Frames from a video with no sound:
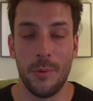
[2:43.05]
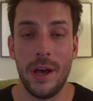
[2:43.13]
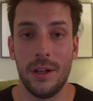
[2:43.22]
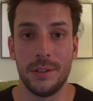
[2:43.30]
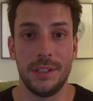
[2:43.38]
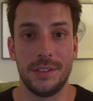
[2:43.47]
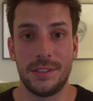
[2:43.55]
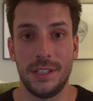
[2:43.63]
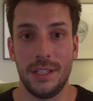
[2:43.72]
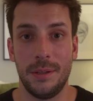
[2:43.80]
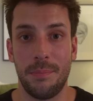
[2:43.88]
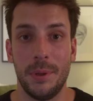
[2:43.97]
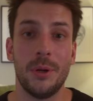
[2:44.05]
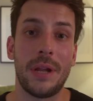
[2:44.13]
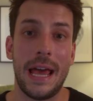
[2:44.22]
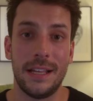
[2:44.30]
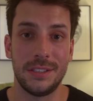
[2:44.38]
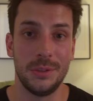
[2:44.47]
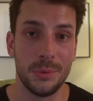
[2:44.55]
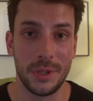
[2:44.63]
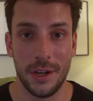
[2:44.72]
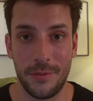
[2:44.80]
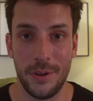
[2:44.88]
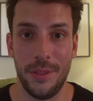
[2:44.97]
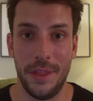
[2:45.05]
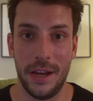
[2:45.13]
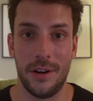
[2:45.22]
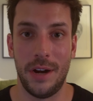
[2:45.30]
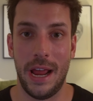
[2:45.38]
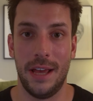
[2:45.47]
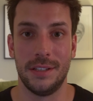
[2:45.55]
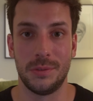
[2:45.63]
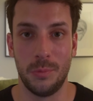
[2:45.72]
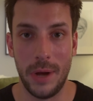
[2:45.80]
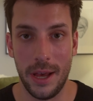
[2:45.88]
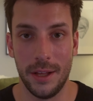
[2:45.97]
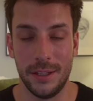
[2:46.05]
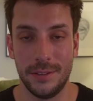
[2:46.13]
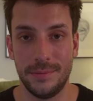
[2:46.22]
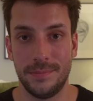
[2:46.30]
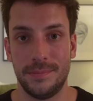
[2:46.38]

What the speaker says: Well, you see, BILT has you covered there as well.